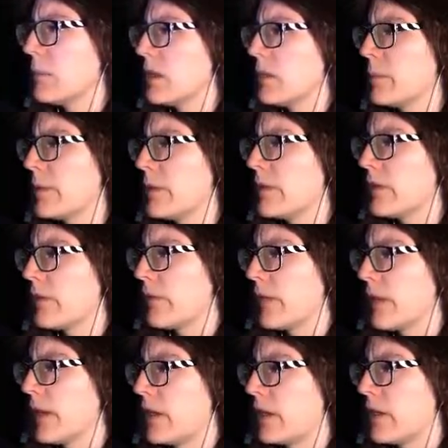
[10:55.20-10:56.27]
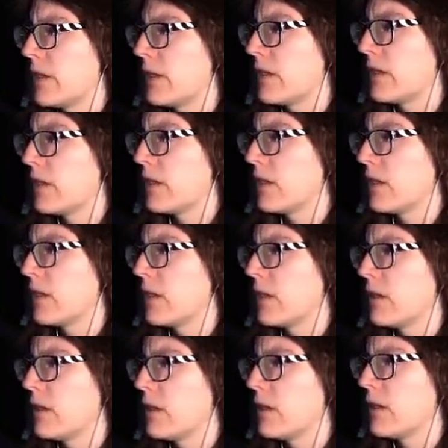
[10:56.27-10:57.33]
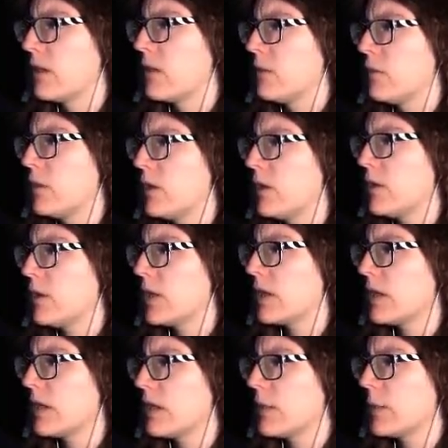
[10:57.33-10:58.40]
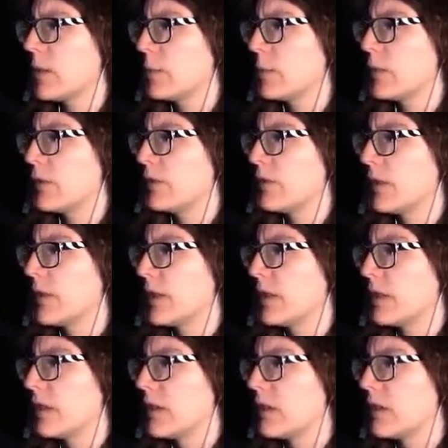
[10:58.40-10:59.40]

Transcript: up this thing? Where could I climb up this thing?